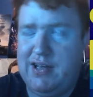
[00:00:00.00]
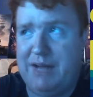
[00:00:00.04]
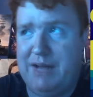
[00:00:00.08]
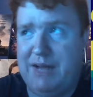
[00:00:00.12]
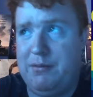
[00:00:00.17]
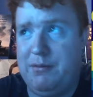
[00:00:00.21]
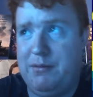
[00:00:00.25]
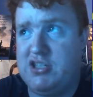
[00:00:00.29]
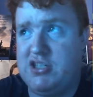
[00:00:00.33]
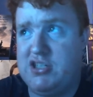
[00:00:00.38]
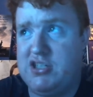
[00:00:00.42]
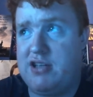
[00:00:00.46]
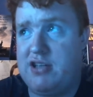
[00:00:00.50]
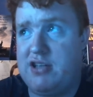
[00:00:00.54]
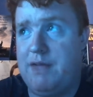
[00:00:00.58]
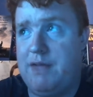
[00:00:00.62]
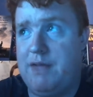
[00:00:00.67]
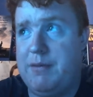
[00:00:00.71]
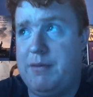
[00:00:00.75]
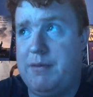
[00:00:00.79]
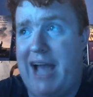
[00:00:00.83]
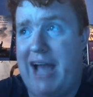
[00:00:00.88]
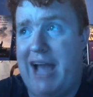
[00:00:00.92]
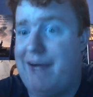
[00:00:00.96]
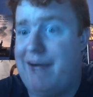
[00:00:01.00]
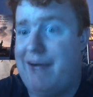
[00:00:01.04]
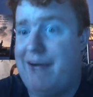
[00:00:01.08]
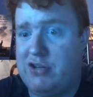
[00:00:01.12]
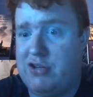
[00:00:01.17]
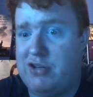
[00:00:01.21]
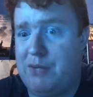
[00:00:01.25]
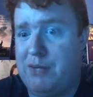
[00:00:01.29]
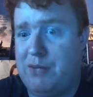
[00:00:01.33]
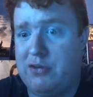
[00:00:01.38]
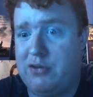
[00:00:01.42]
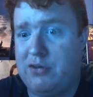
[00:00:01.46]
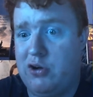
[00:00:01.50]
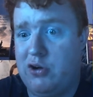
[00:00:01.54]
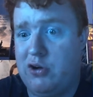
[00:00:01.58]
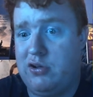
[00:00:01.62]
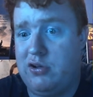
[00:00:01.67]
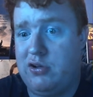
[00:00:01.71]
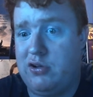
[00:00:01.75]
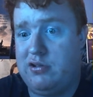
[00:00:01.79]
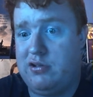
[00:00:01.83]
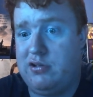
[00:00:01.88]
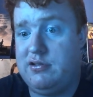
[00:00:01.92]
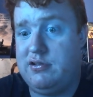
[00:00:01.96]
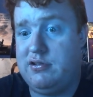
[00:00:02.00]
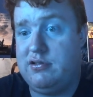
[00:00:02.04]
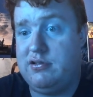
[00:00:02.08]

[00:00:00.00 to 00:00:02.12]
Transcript: And the emotions come from an average normal girl.